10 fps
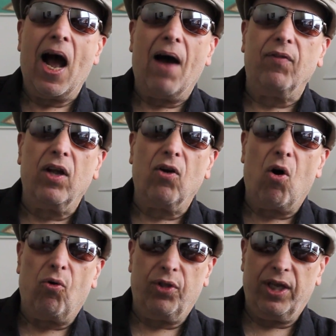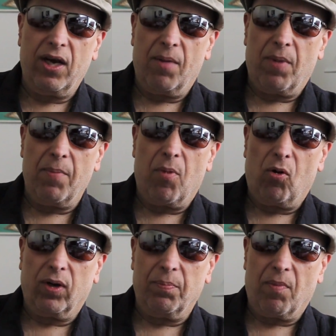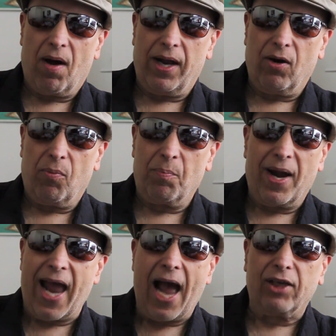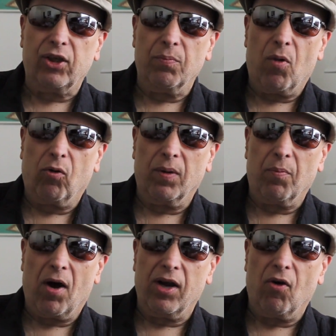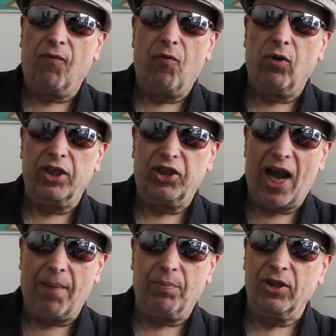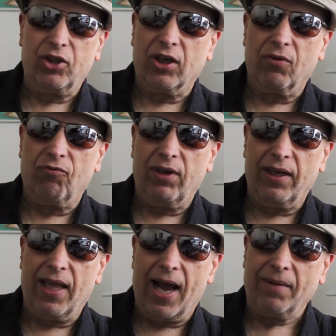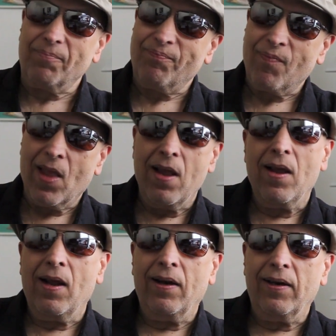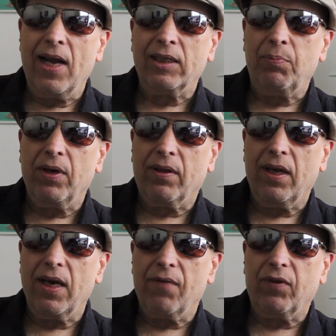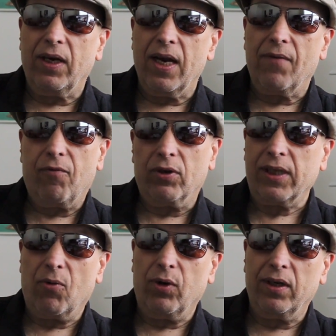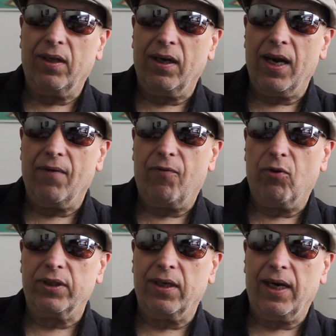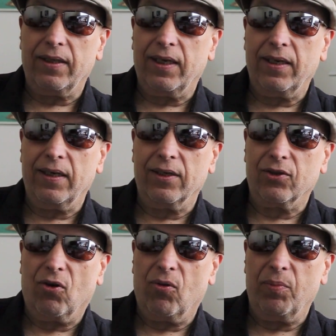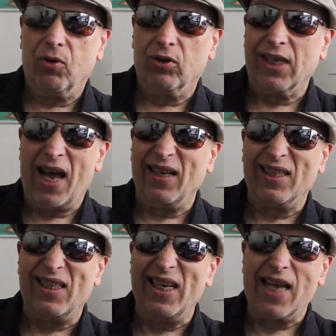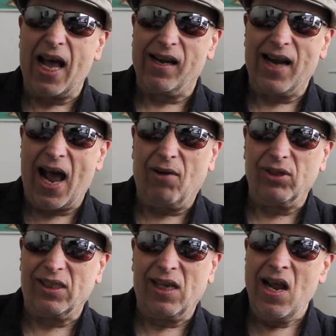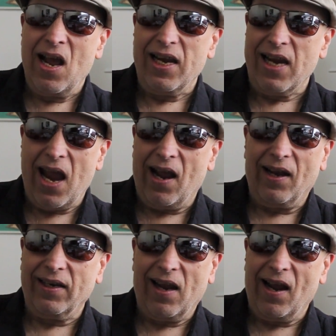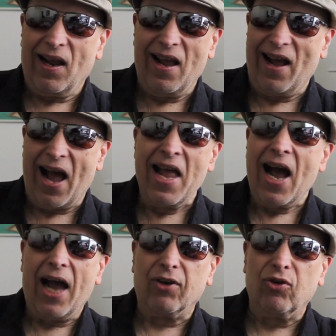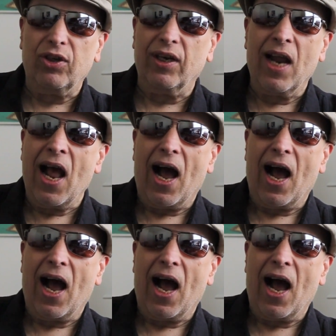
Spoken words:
done a whole thing on my bowling bio, my action bowling bio, 40 chapters, you can read that. Next big thing after the Air Force, I went into the Air Force at 18 years old because I had to sneak out of the house. Yeah, I couldn't